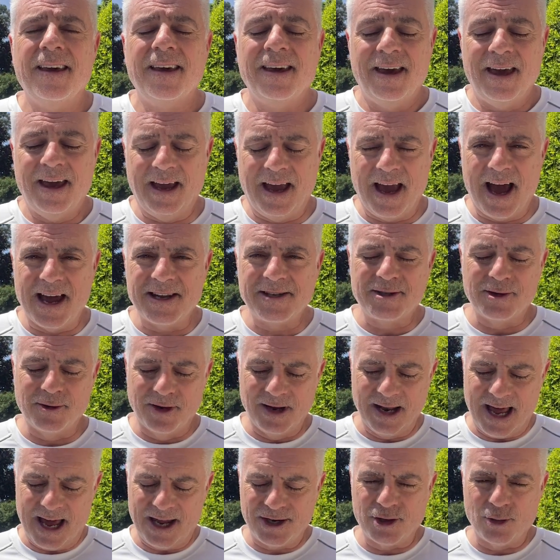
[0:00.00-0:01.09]
Hey guys, so
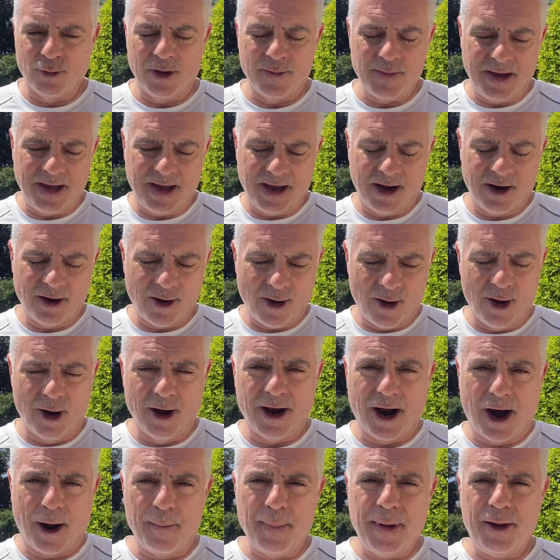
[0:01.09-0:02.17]
glad you're with me here on
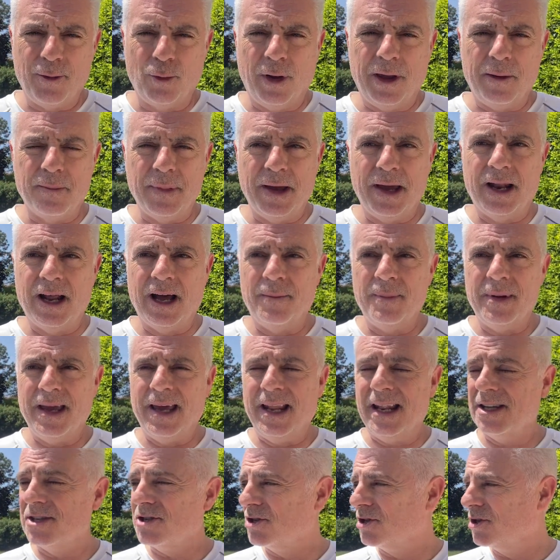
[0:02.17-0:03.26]
our midweek meetup. It
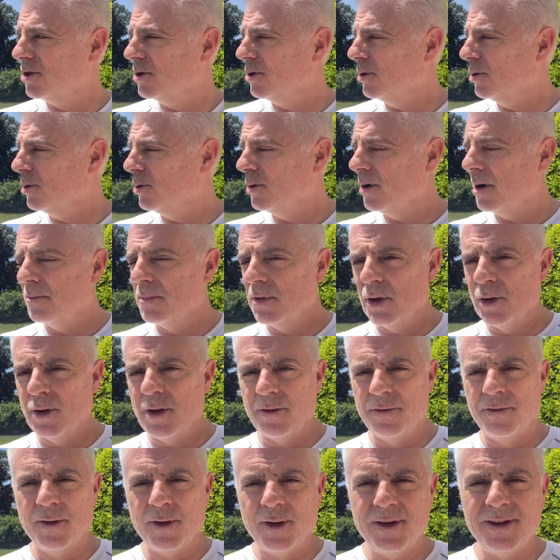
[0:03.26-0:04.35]
is too
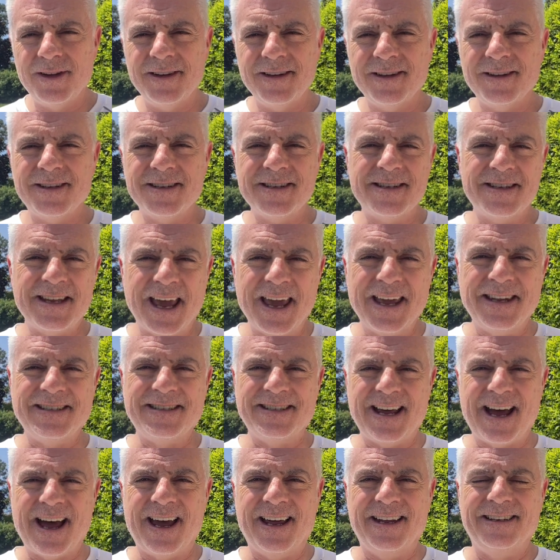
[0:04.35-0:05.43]
beautiful to stay
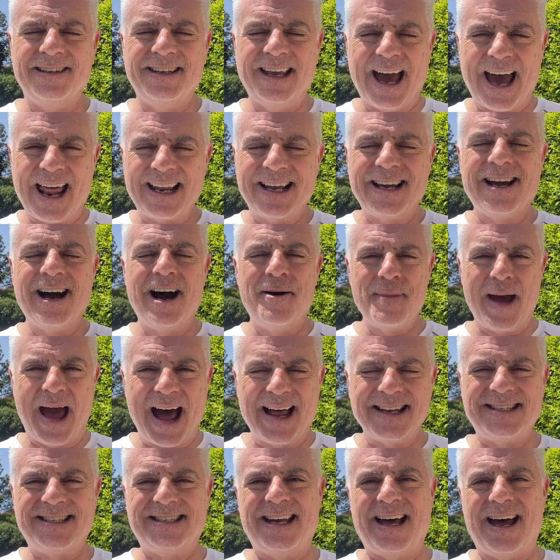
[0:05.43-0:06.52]
inside. Got to come
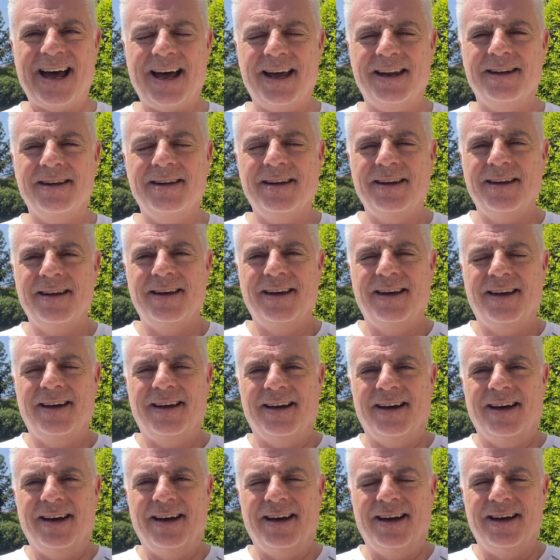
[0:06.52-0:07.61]
outside
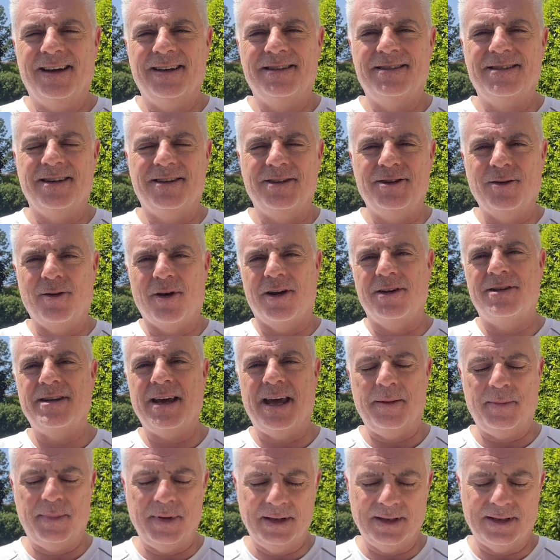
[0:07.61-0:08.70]
to do our
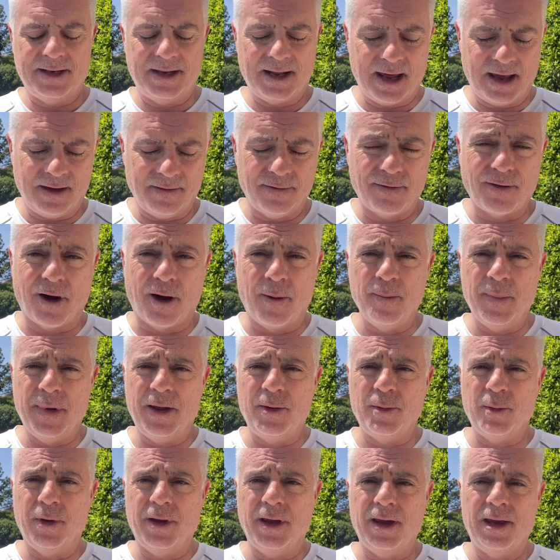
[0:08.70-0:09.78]
taping today for our
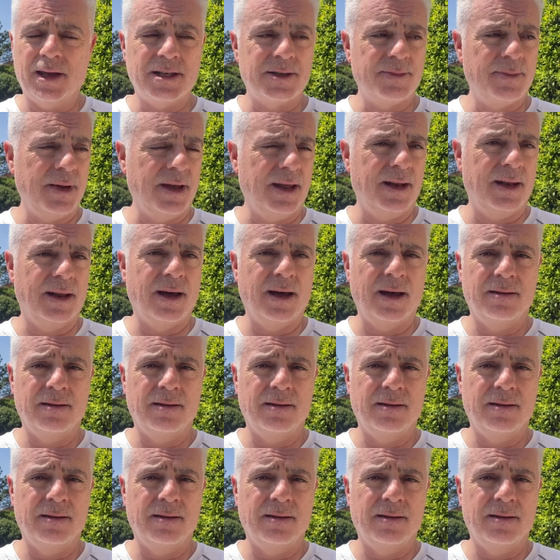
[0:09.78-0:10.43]
midweek. It's been